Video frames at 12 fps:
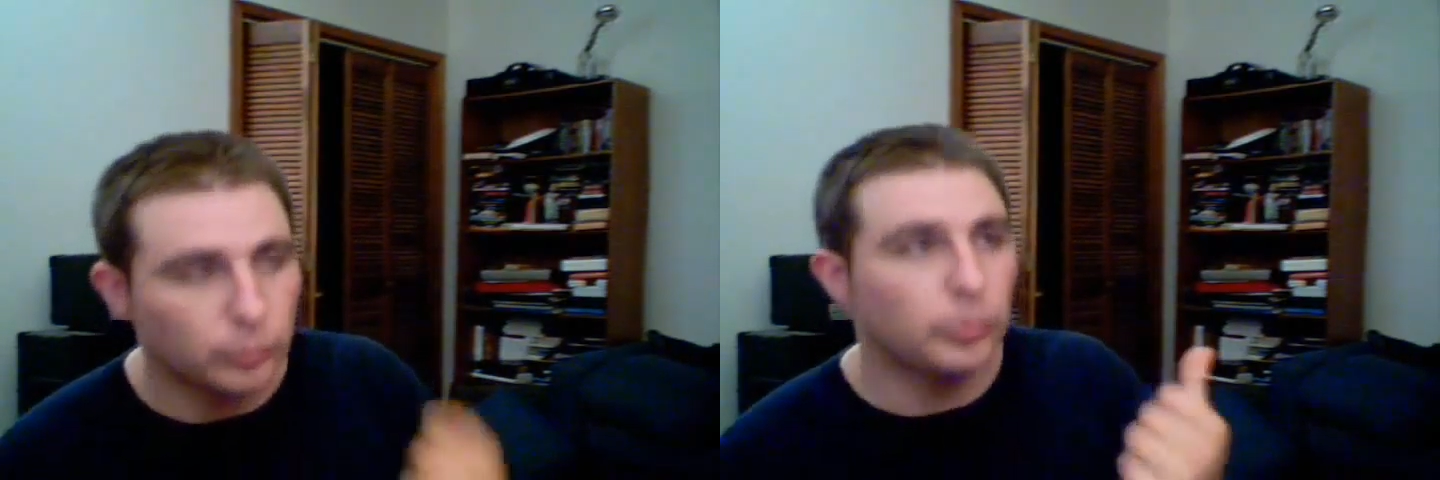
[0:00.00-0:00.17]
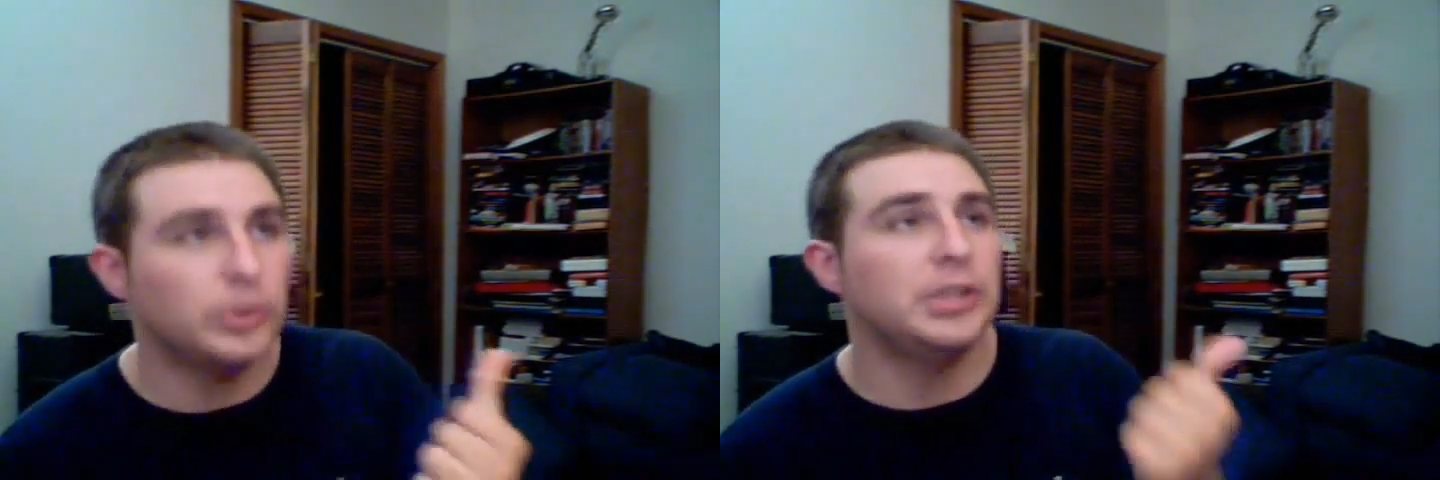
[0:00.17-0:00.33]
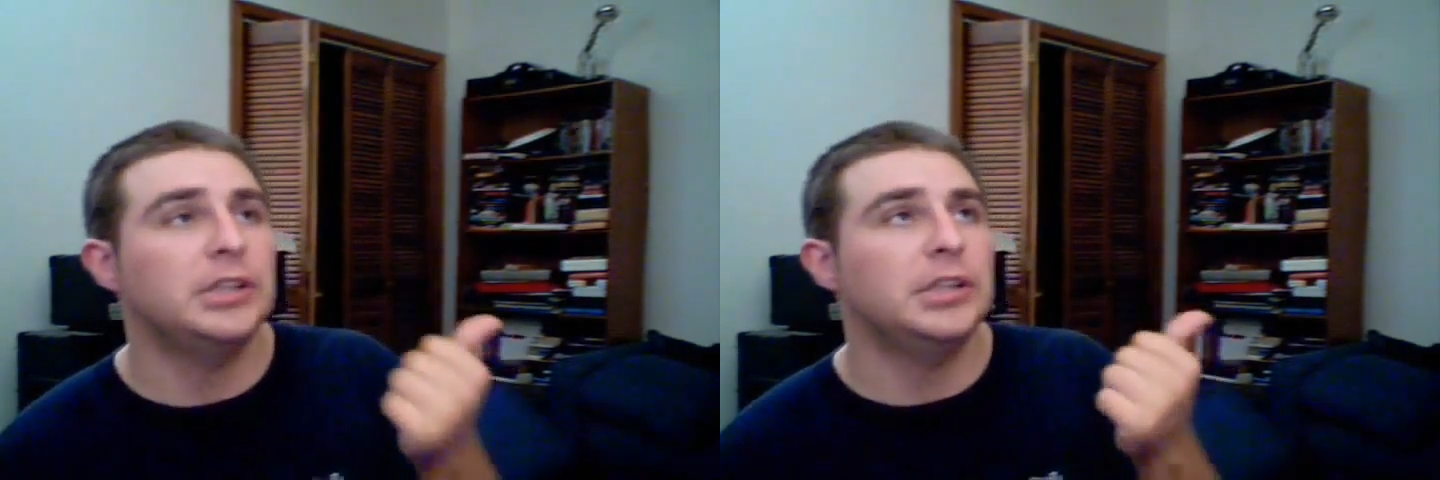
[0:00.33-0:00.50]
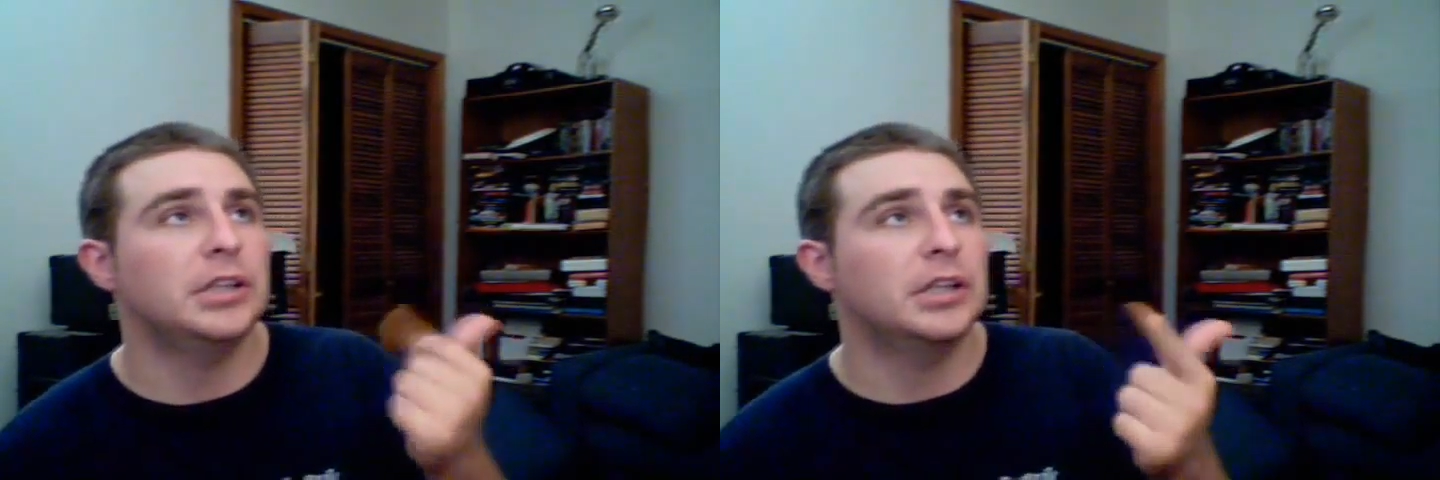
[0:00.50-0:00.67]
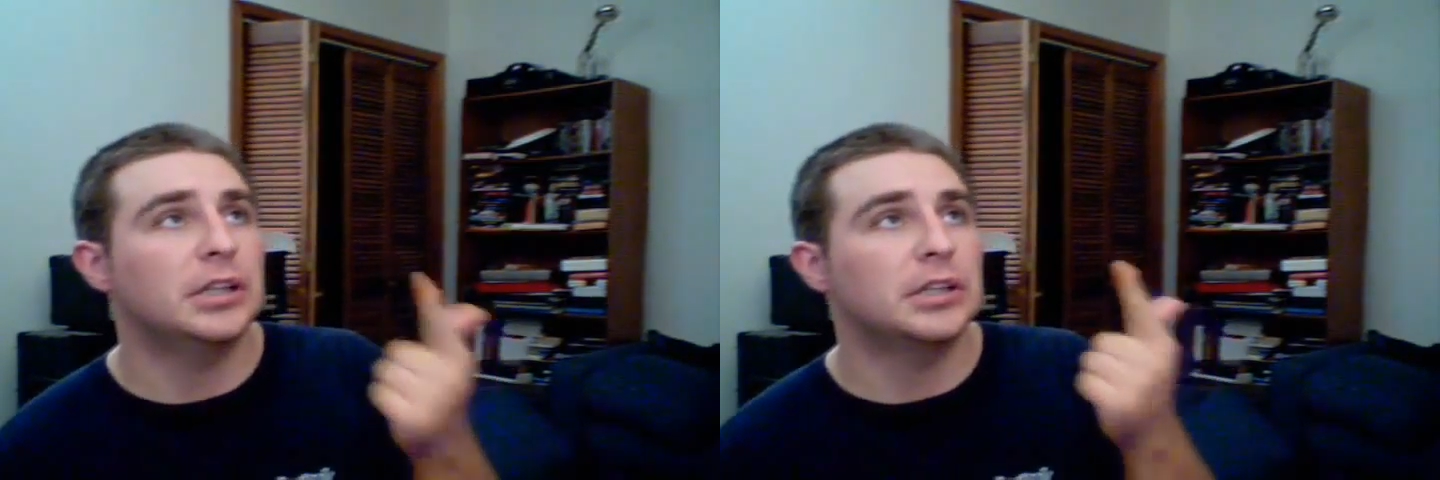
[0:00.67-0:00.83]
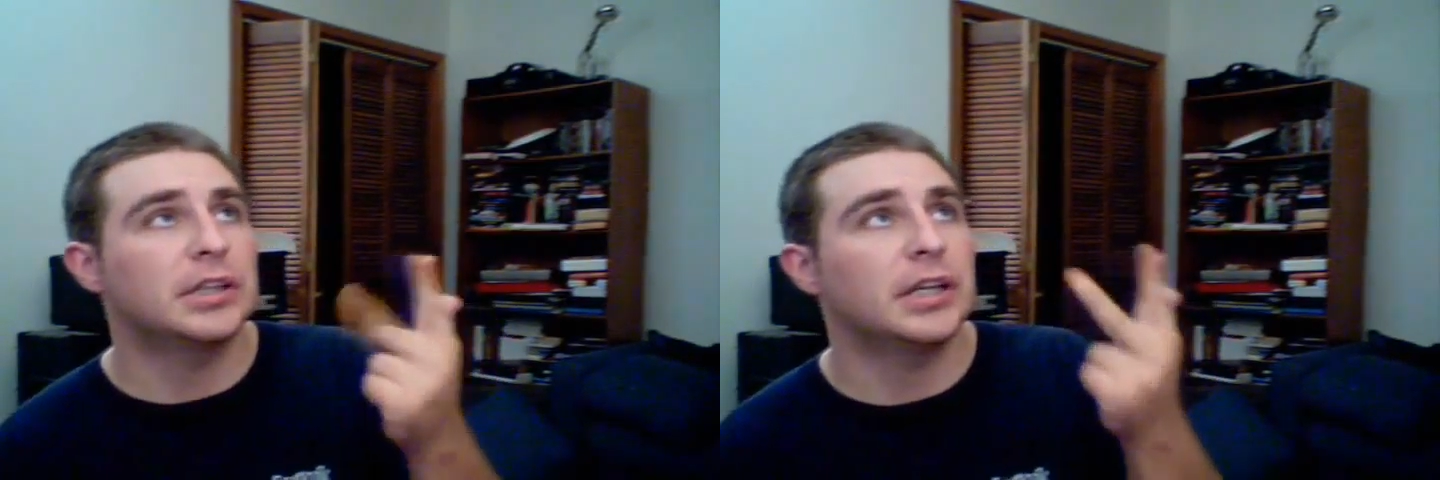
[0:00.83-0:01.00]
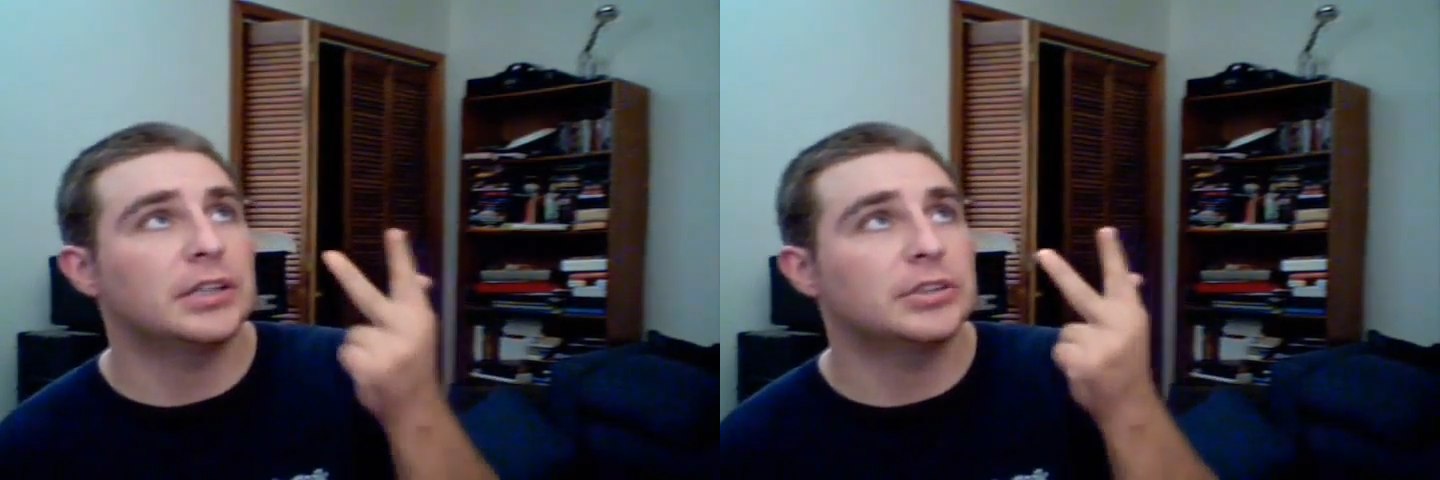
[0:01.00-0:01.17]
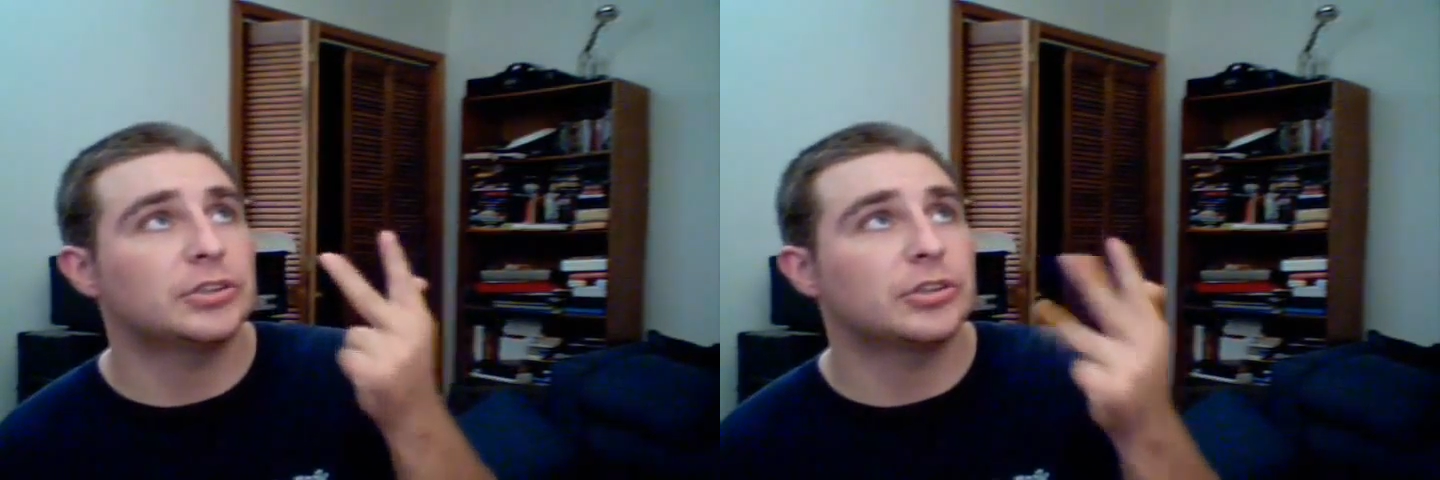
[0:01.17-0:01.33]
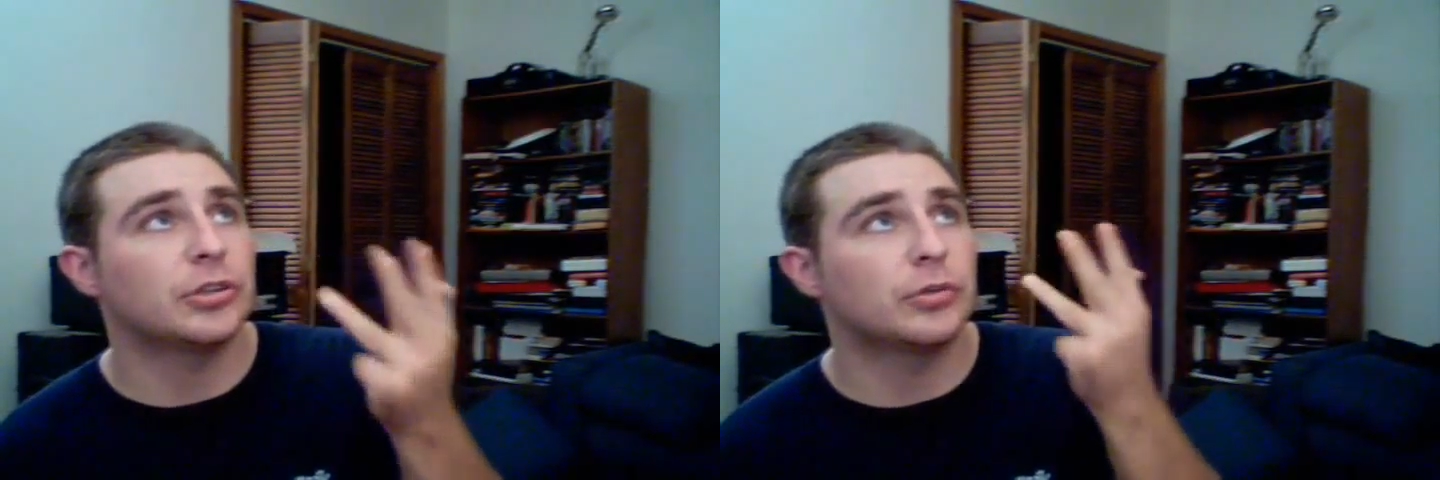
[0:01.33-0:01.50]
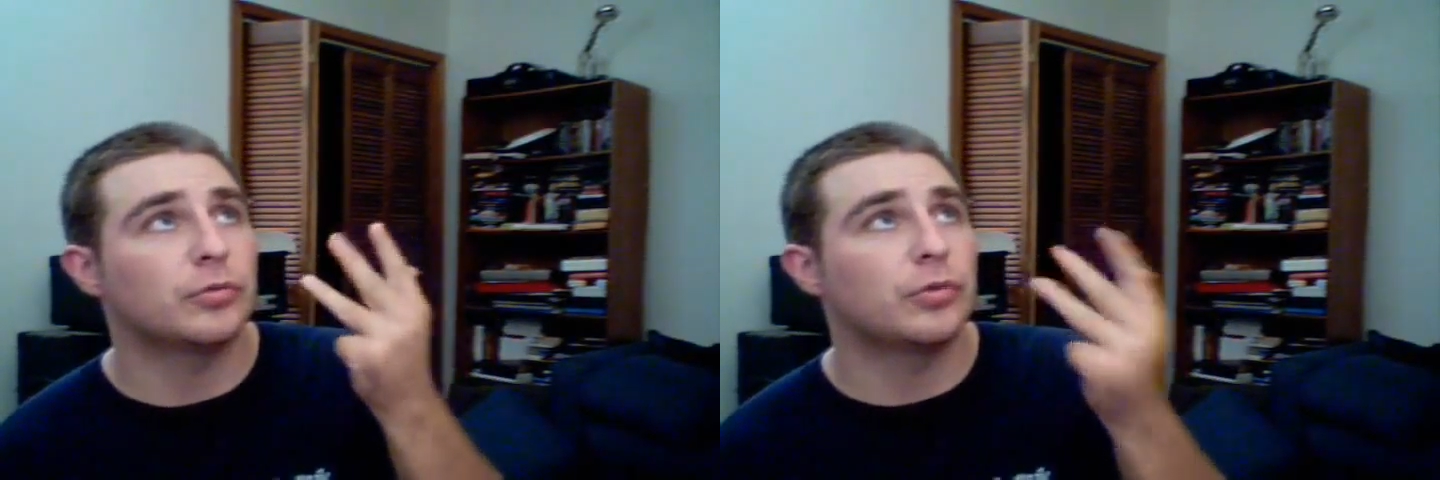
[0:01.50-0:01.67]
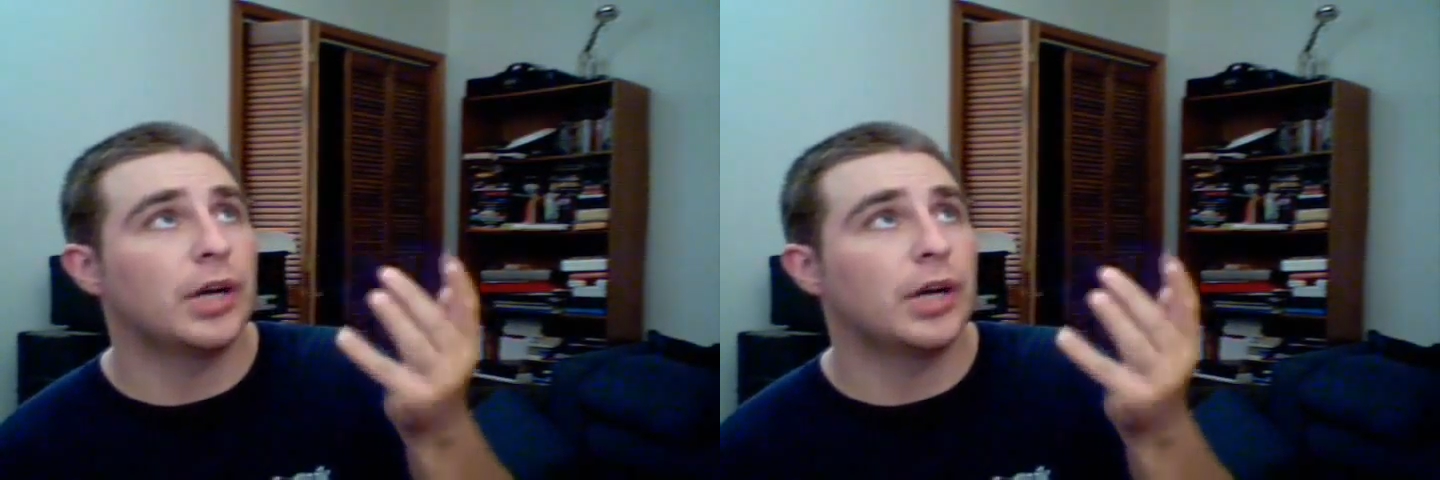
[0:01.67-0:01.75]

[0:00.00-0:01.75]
We against the